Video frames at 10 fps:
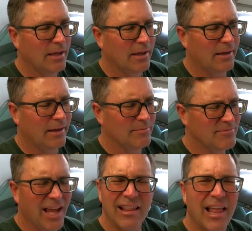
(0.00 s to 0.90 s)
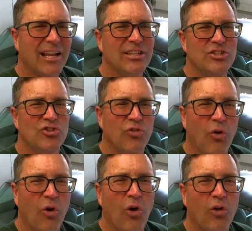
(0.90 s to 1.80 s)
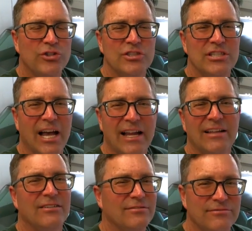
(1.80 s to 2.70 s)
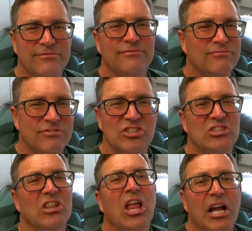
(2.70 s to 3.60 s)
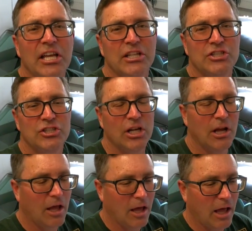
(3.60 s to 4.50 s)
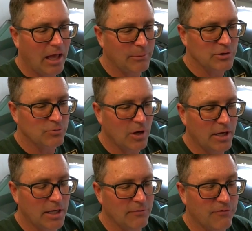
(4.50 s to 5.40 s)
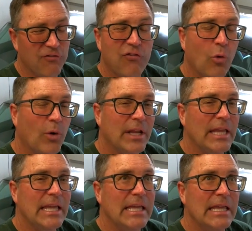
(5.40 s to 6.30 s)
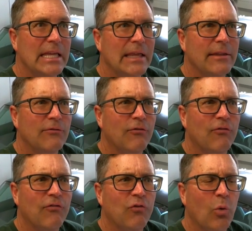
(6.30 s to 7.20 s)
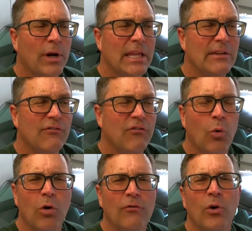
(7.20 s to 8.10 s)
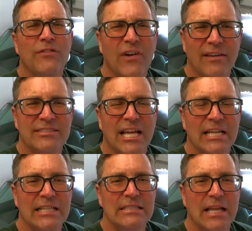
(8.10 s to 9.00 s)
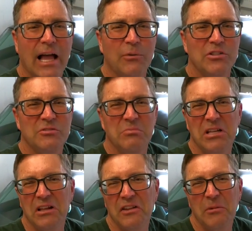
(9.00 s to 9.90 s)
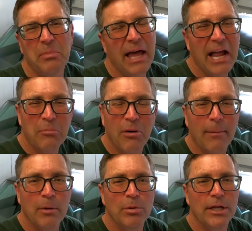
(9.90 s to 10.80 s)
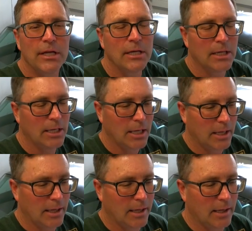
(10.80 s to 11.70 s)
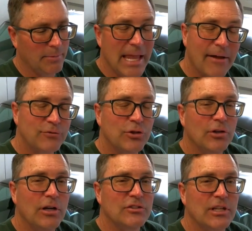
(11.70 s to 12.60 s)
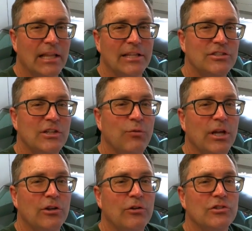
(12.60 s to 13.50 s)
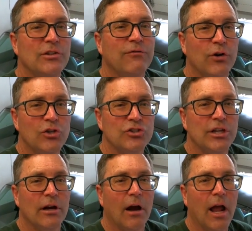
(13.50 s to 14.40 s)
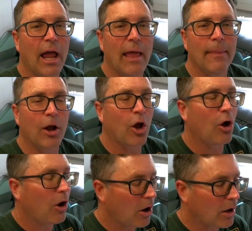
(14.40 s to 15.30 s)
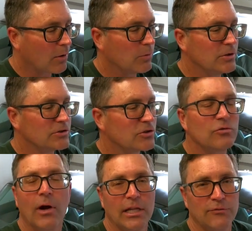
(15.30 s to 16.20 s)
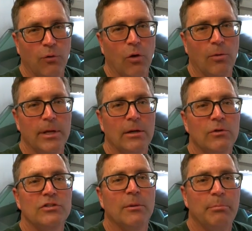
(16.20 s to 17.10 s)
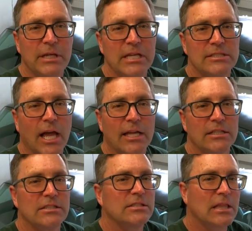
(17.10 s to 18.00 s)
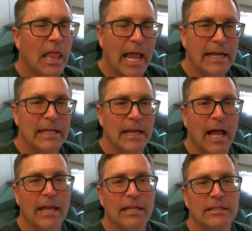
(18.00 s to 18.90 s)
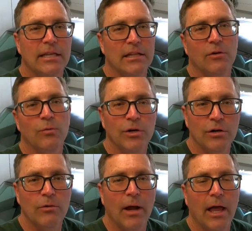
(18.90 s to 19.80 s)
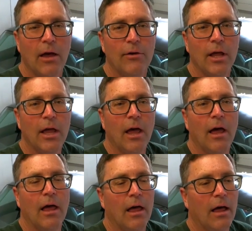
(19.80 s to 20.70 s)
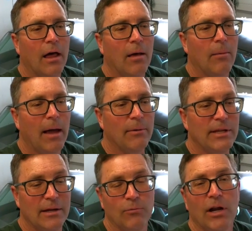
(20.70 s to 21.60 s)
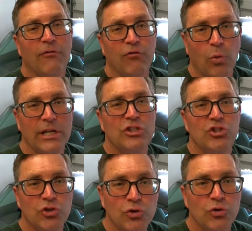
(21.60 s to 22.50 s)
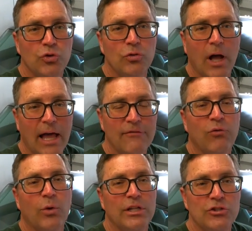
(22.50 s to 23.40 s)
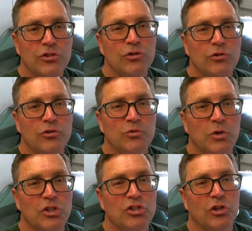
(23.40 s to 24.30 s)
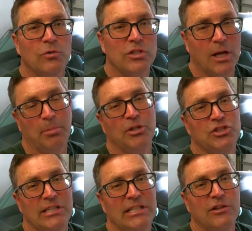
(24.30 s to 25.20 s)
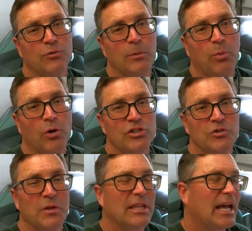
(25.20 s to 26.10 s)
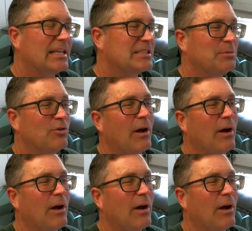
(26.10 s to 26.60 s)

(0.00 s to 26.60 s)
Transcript: Not a lot of control, just kind of sluggish. I was running 40, I think 44, 45 seconds. I was middle of the pack probably. The afternoon I decided, let's see if we can do this in first gear, and the car was transformed. It was a beast. I could slide it, I could kick the rear around. I would then run a 42, high 42s, which there was a couple of GT3 Porsches, the guys that have been